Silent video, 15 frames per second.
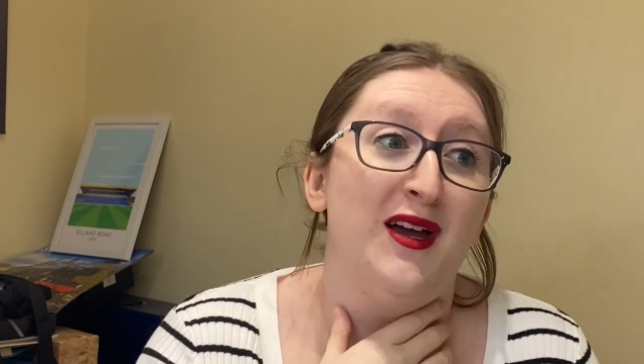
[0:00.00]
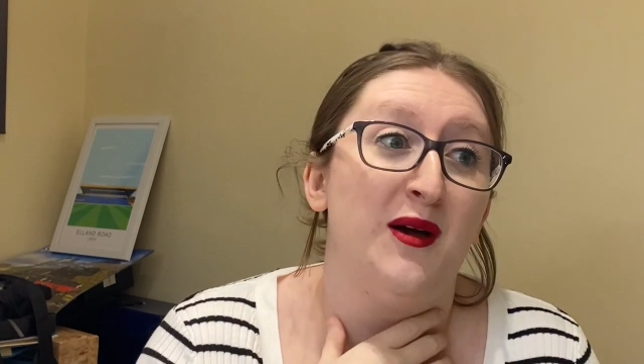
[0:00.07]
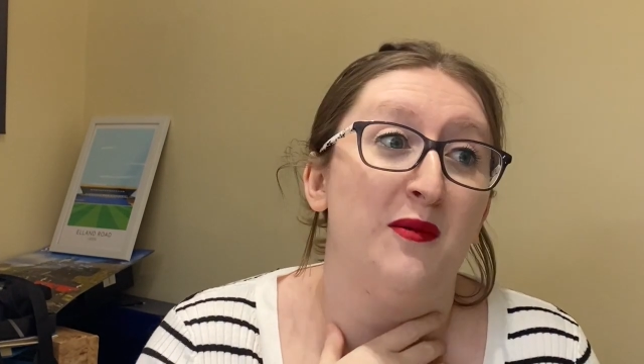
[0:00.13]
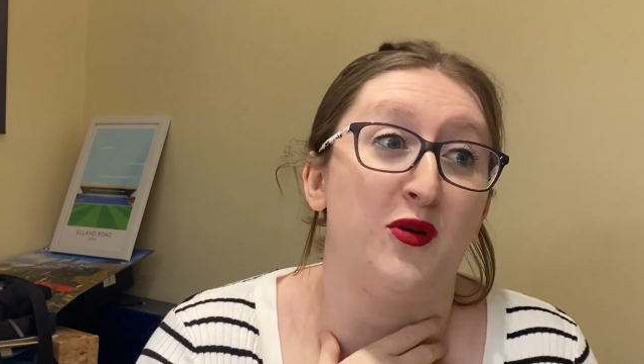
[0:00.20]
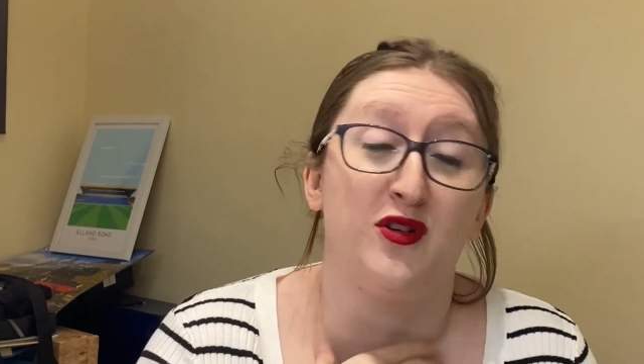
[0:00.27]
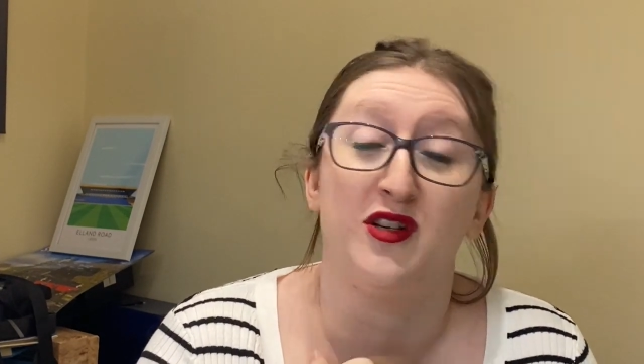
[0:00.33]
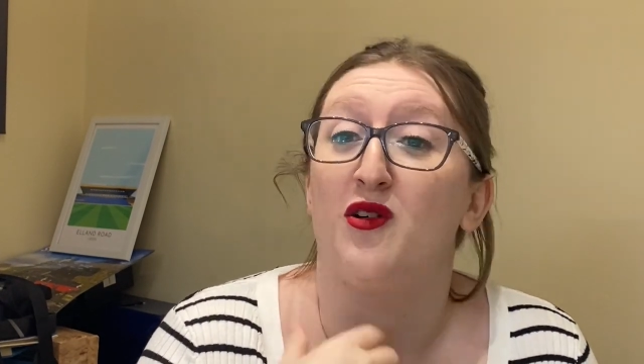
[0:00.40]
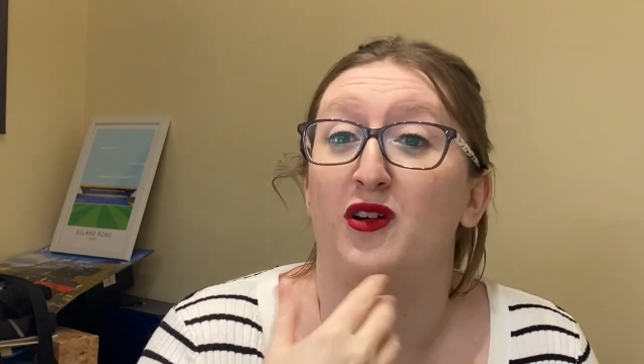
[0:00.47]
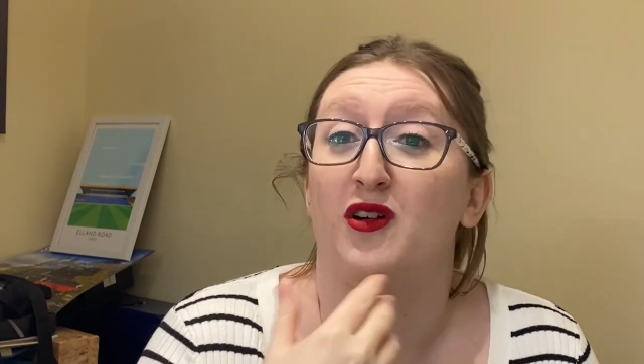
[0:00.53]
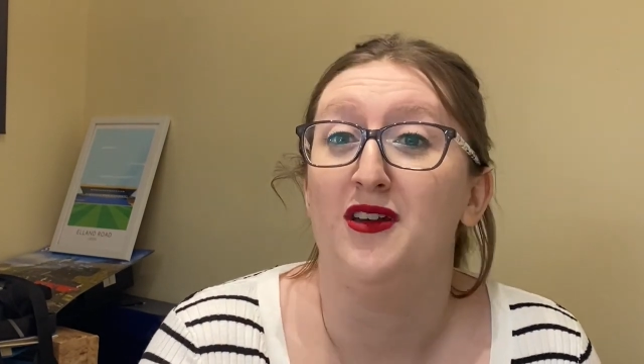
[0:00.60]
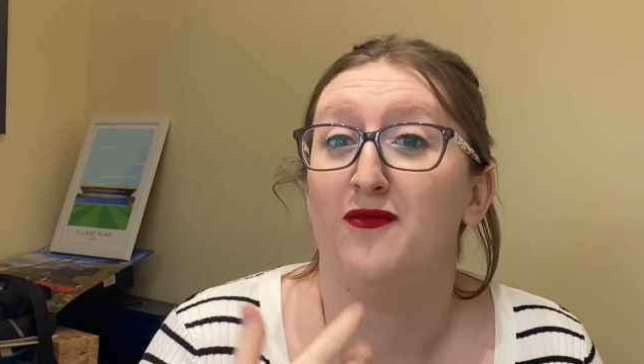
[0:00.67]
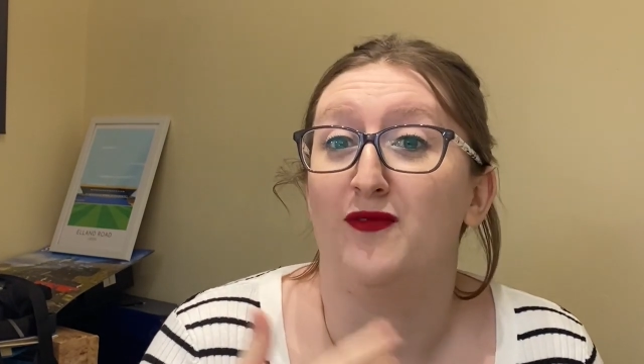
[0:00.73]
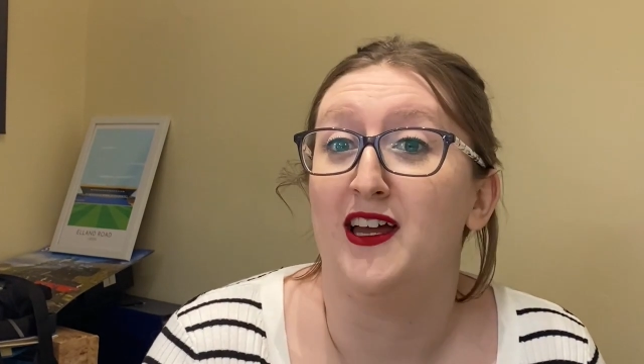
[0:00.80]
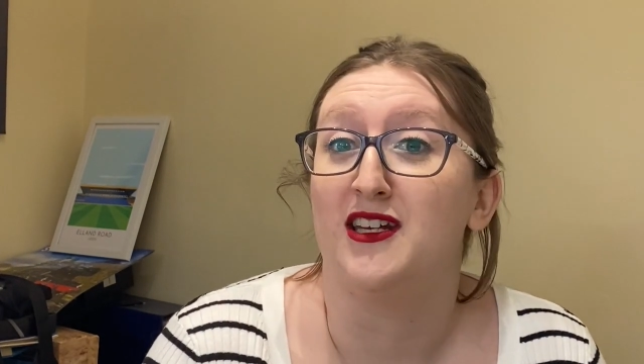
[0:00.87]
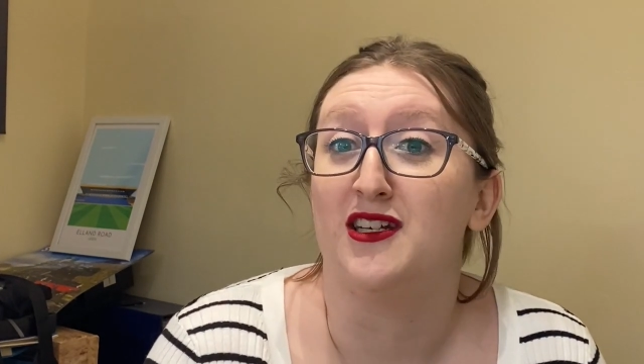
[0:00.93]
putting on an
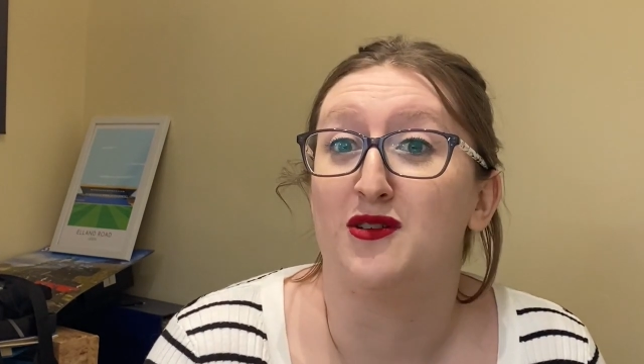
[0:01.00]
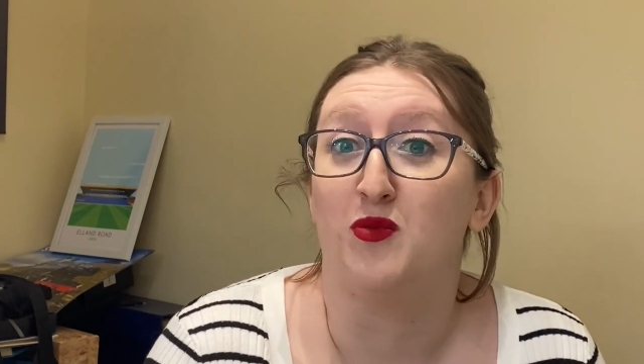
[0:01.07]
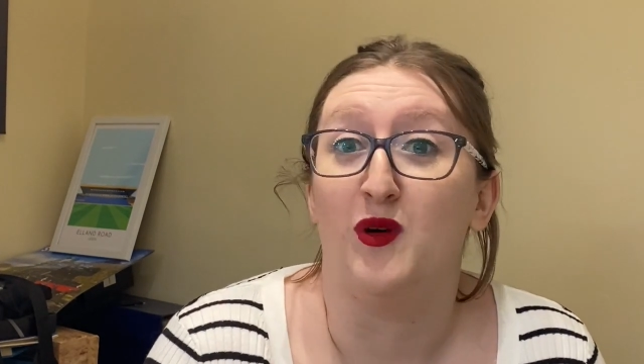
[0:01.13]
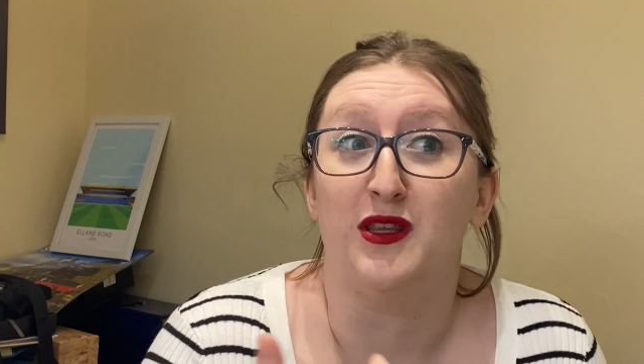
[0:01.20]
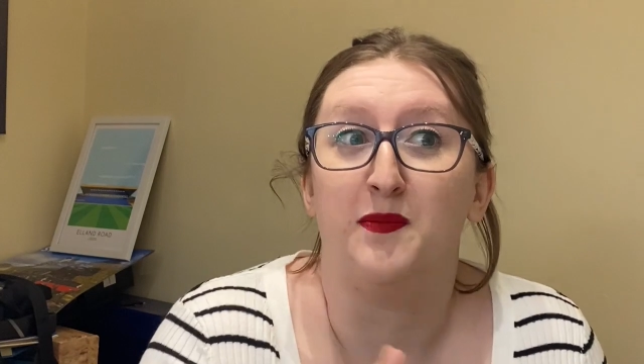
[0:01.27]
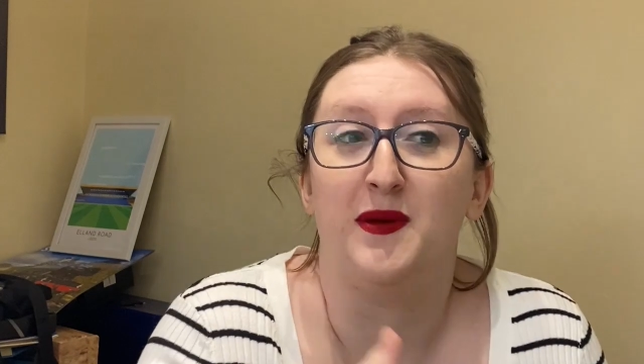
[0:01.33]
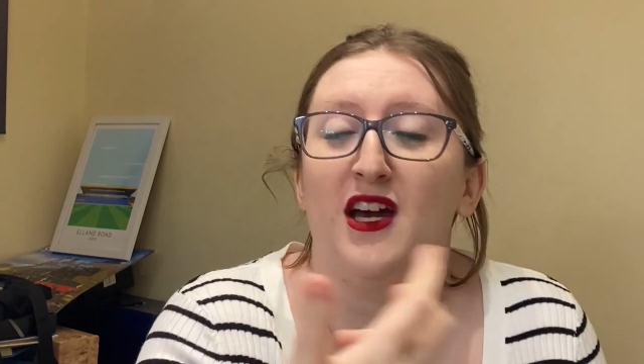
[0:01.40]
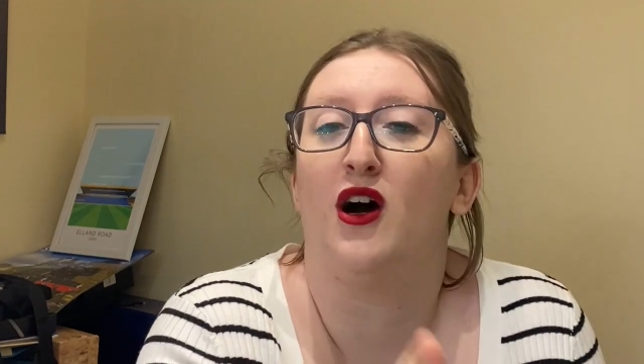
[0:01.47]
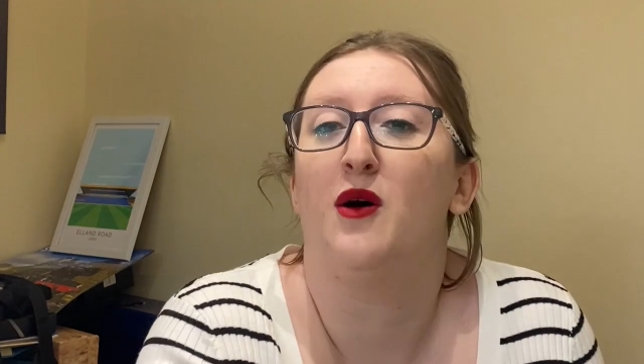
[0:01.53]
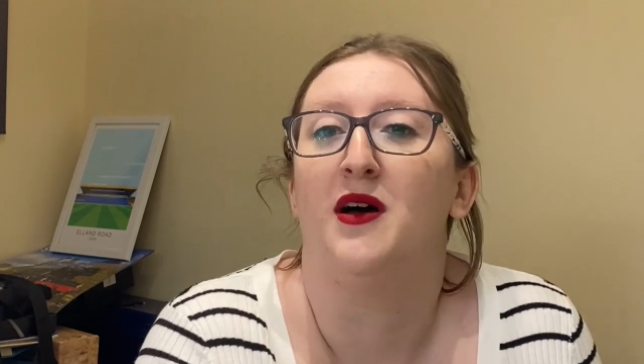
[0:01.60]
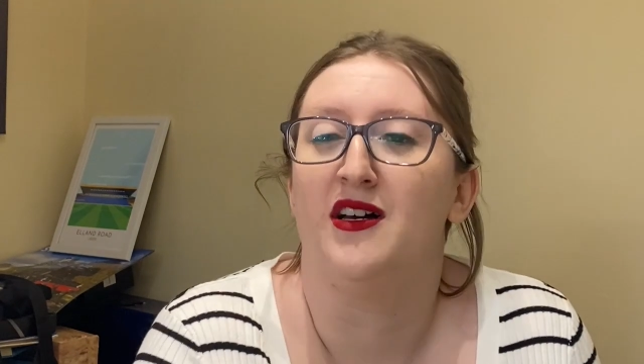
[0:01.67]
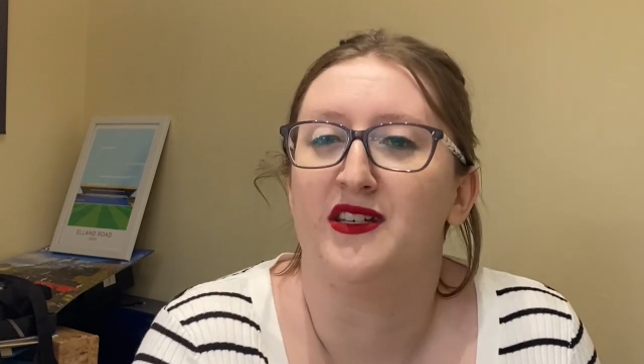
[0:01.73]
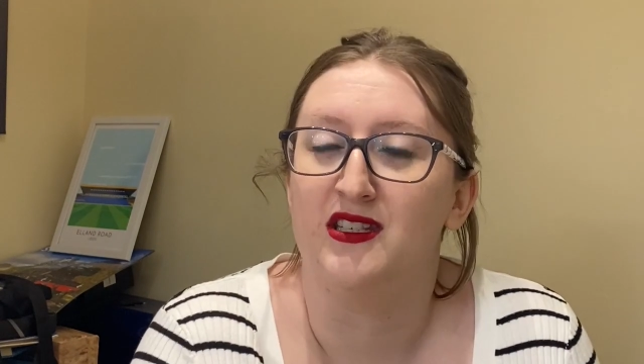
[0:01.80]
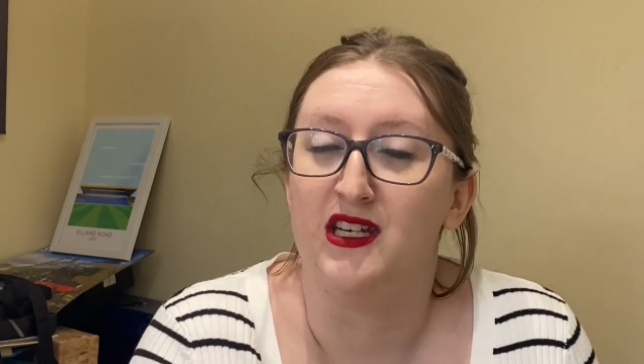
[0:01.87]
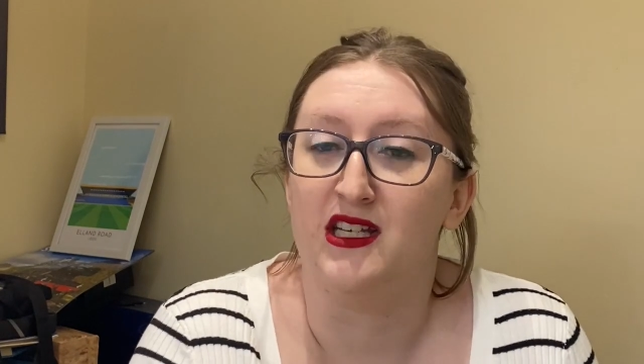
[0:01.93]
event when the PR
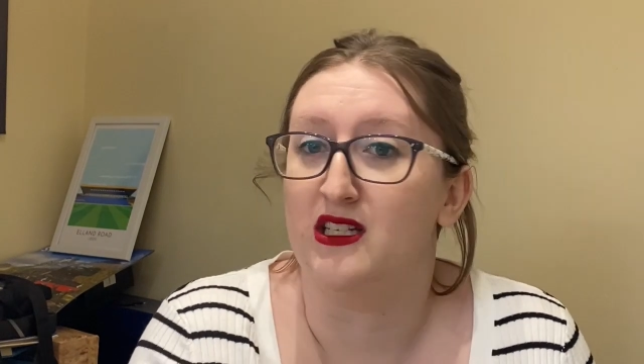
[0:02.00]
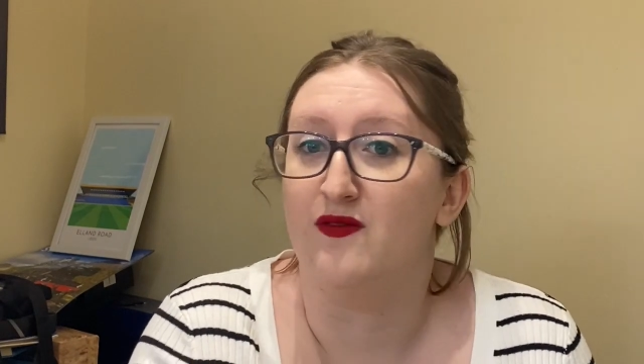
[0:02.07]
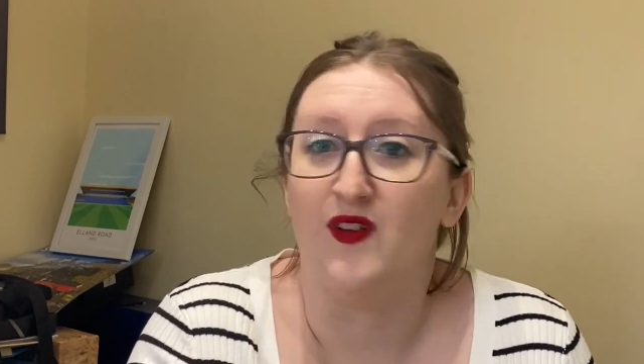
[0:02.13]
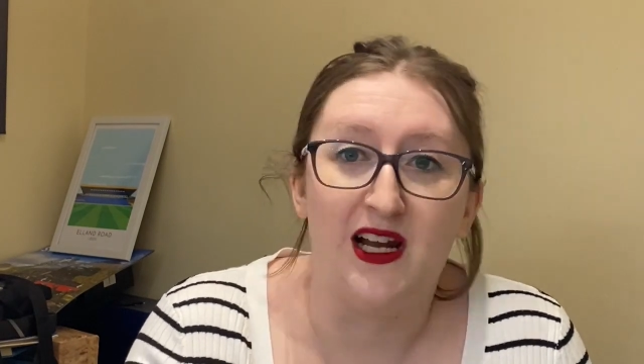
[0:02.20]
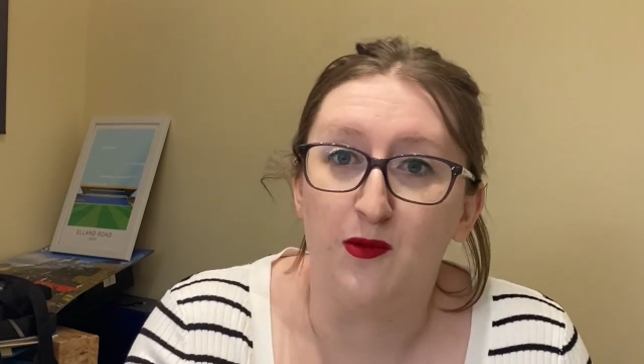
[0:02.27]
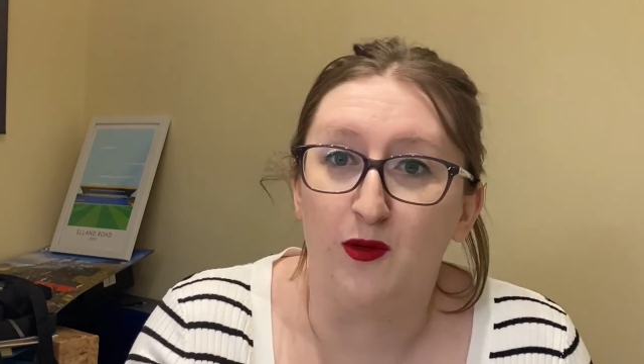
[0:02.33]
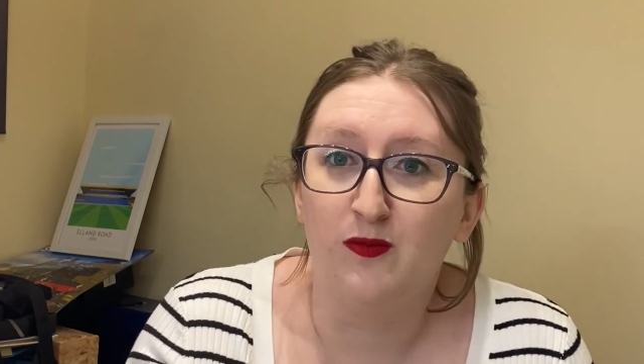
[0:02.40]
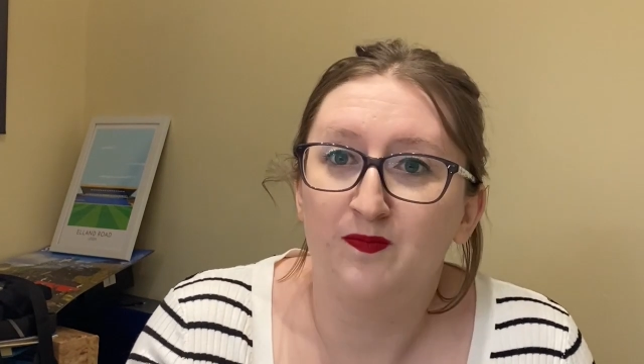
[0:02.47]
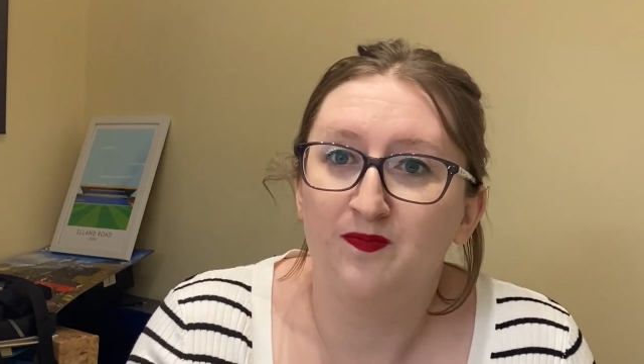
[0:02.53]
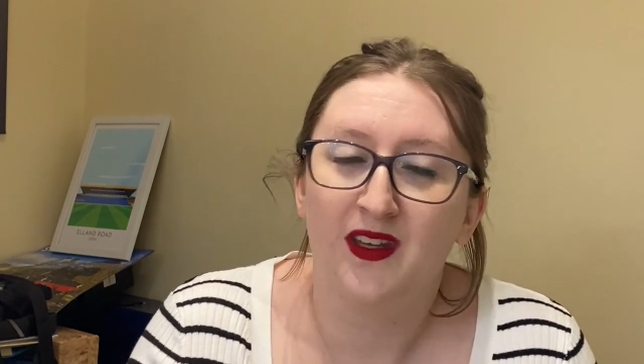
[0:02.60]
person isn't available.